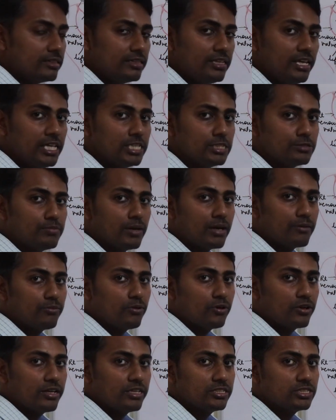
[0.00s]
These
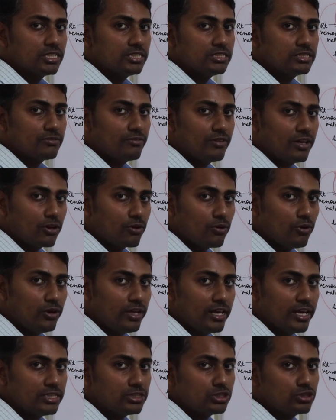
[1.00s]
perforations will
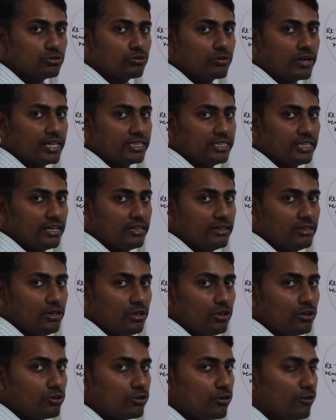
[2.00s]
coalesce together
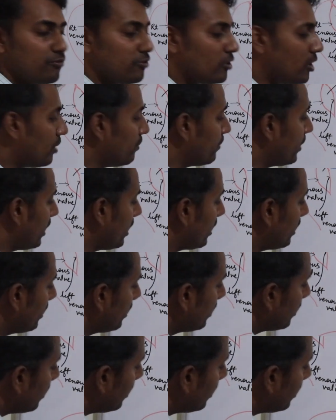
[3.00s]
to form a